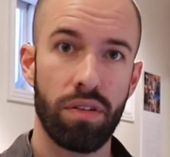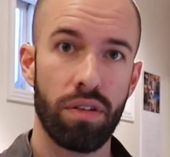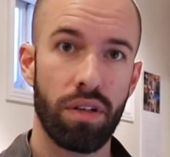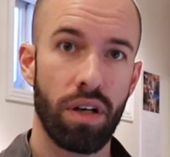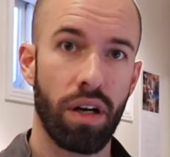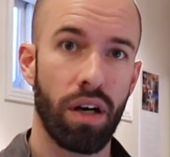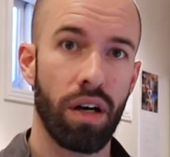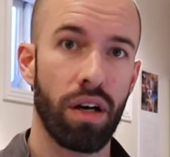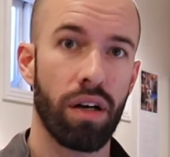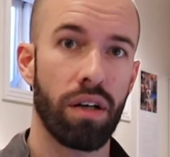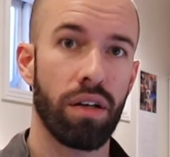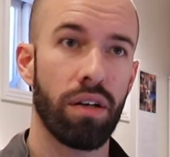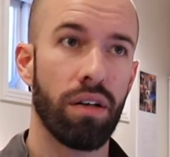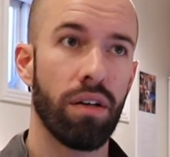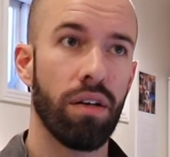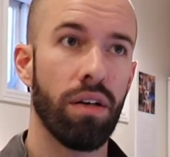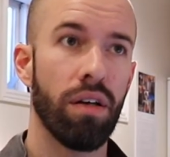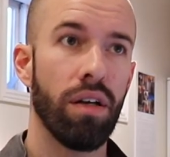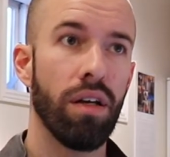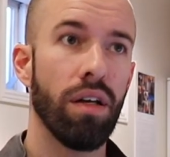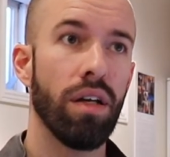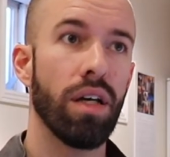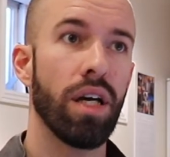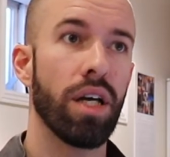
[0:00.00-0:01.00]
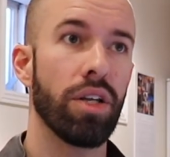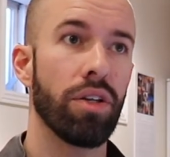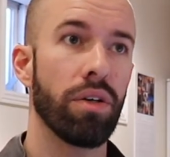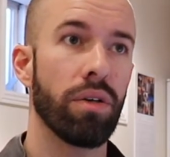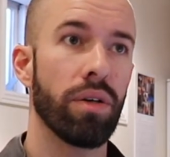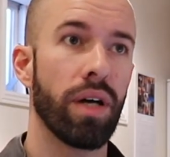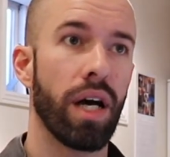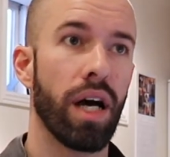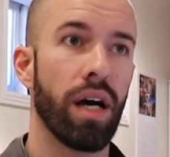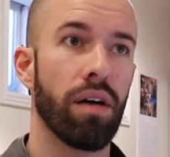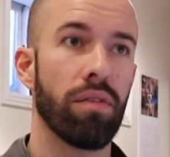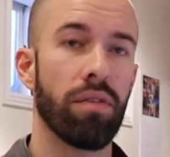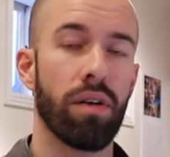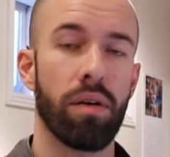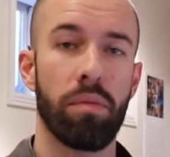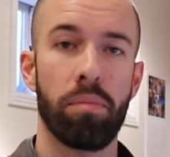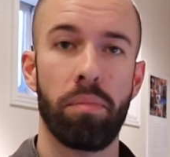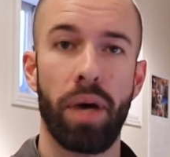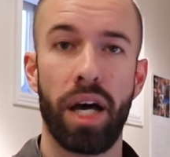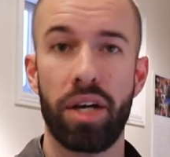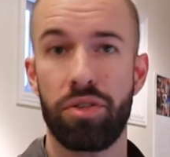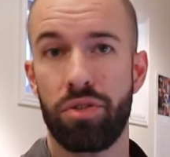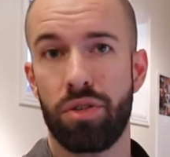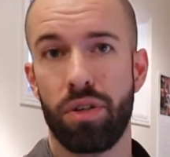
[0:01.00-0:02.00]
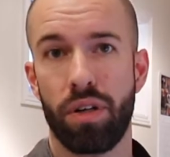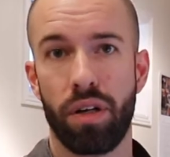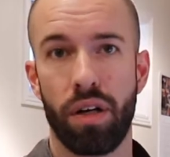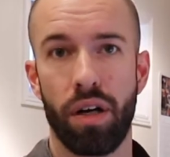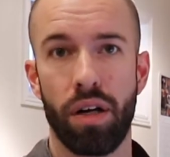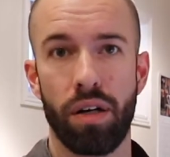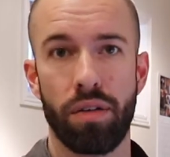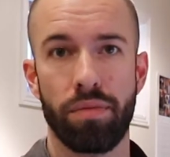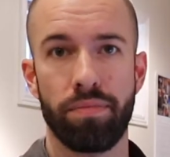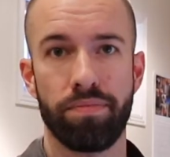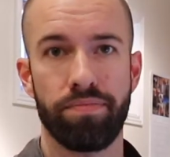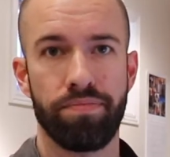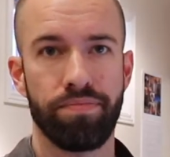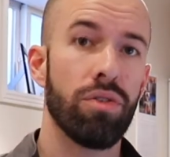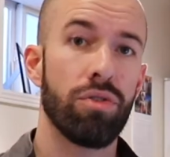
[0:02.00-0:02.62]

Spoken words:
card, and you have a MasterCard.